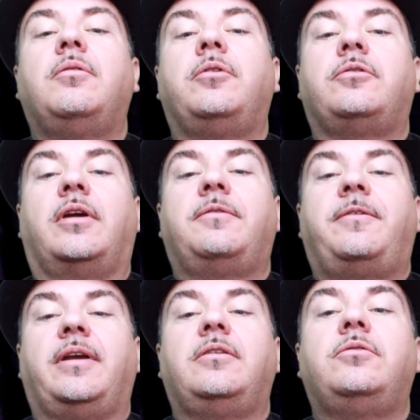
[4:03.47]
we try to
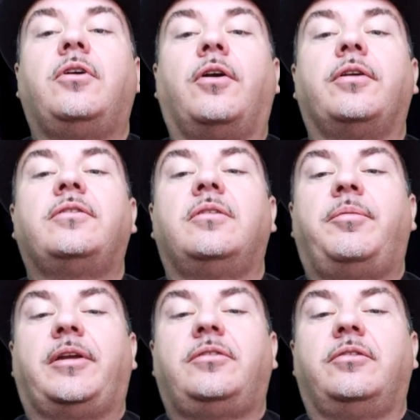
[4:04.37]
find new targets in
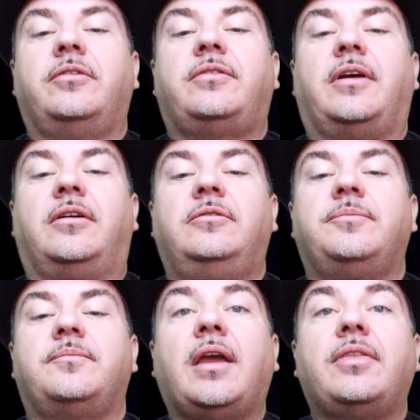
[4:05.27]
the bacteria cell,
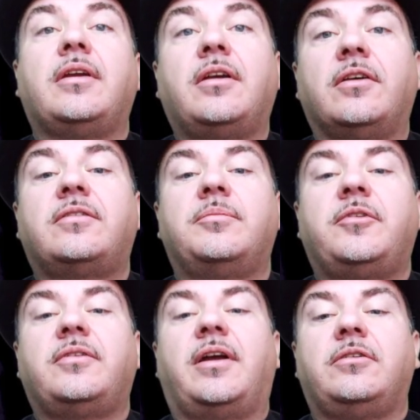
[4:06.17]
and then
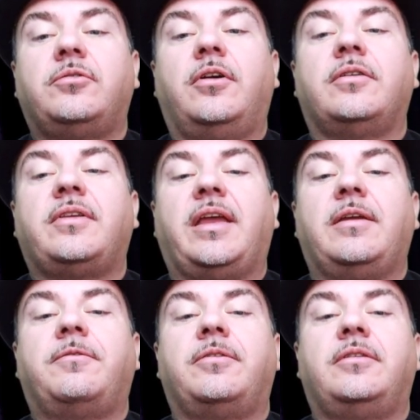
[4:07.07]
custom design drugs that
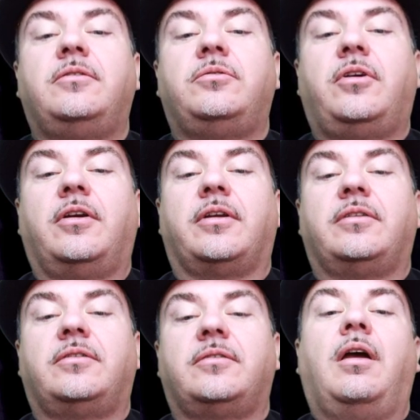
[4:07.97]
aim for these new
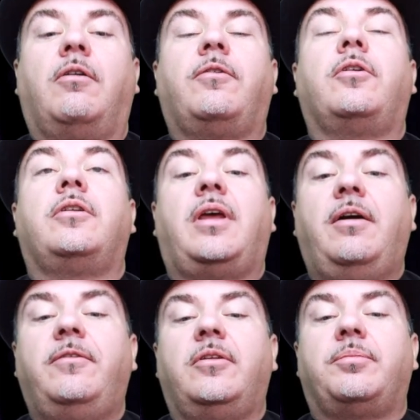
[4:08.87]
targets. However, a
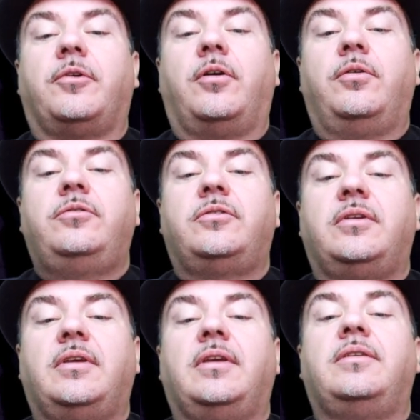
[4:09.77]
novel approach
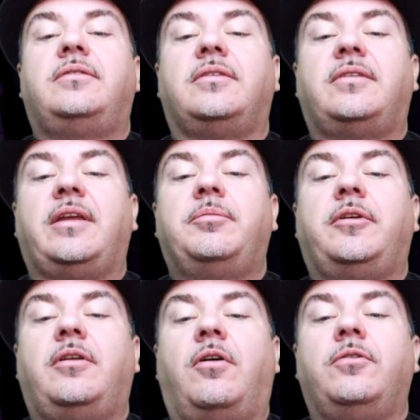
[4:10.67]
is
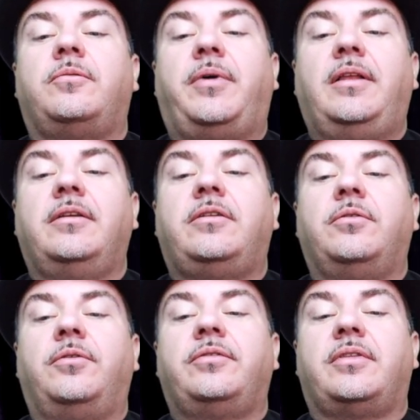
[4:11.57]
disabling host
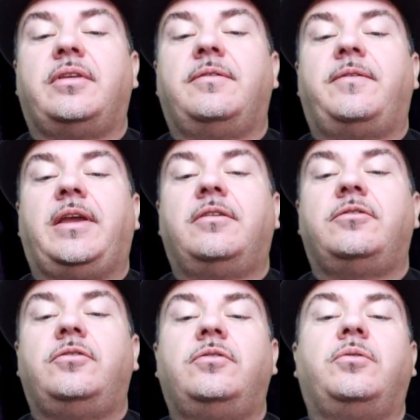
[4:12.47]
molecules that the
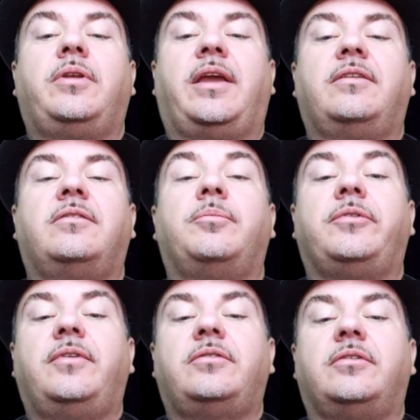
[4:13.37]
invaders use to enhance their
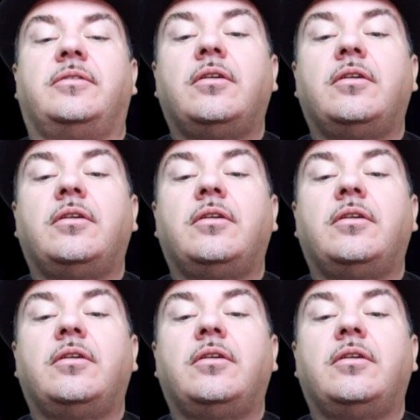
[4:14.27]
position.